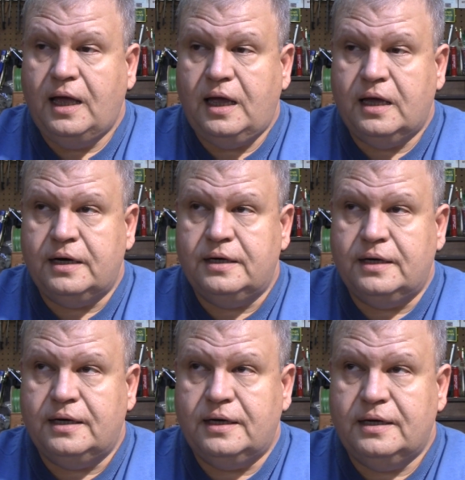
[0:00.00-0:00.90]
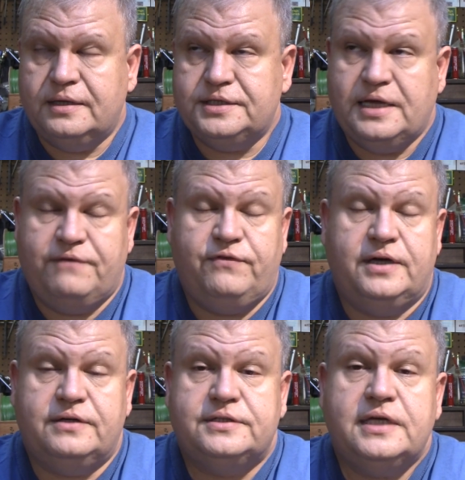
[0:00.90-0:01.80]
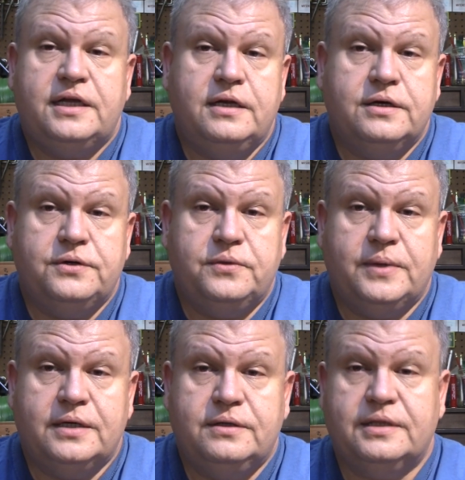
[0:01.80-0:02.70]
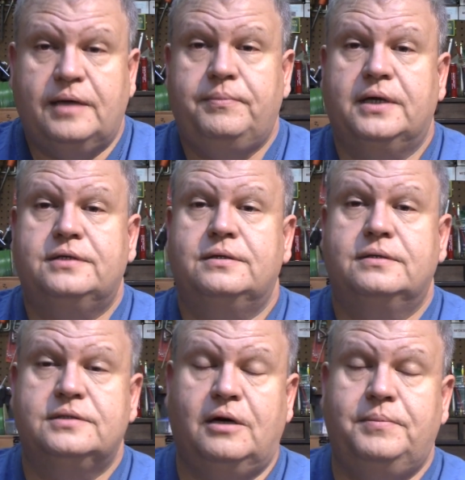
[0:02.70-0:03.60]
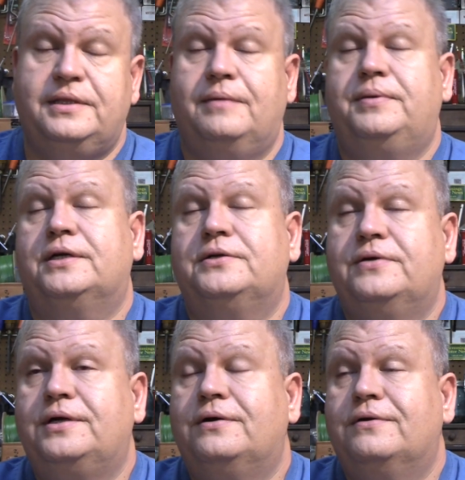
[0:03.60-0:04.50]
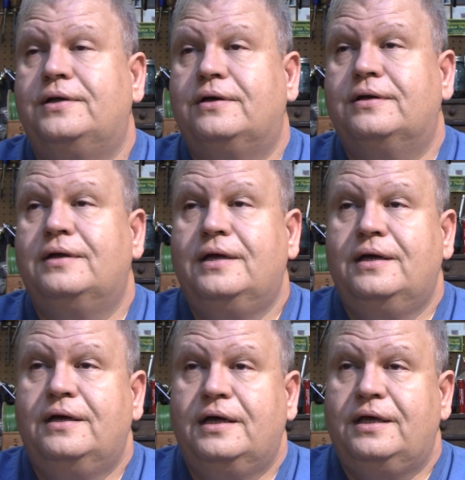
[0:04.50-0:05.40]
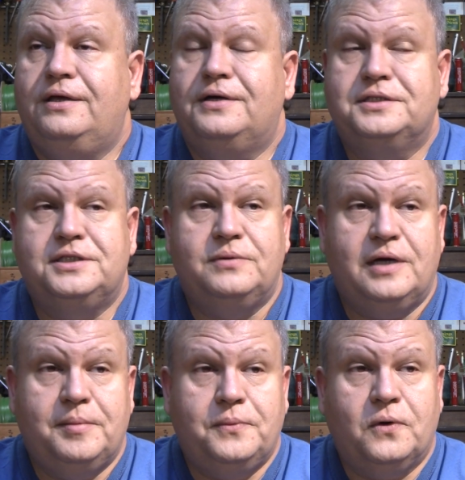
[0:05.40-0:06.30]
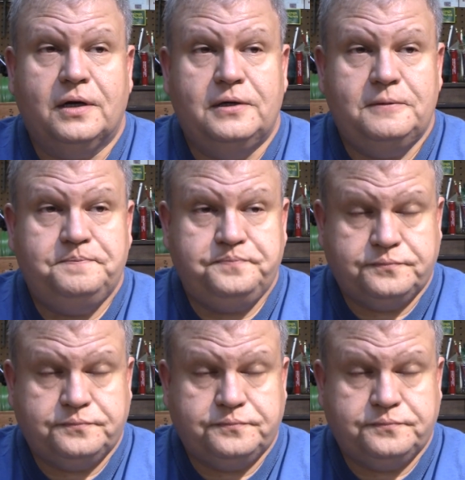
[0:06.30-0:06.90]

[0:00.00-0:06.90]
And I just had final sanding to do when I took that picture. So I'll put that picture in here. You can see what I've been working on.